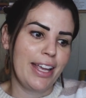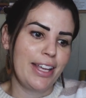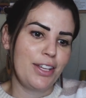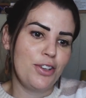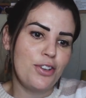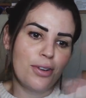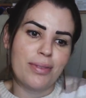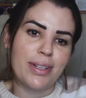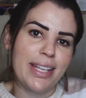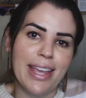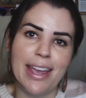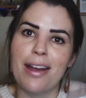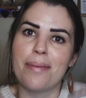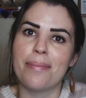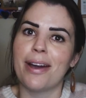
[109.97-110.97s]
you don't really
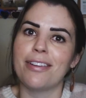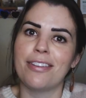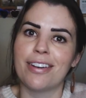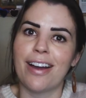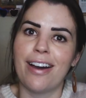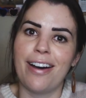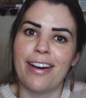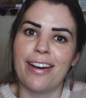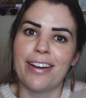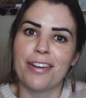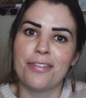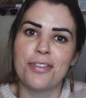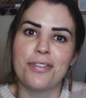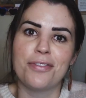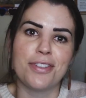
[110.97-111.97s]
care about your car
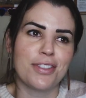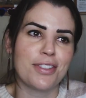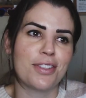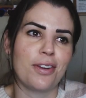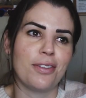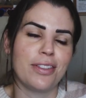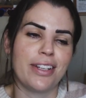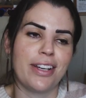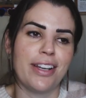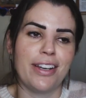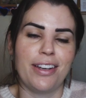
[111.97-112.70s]
if you've just stolen it,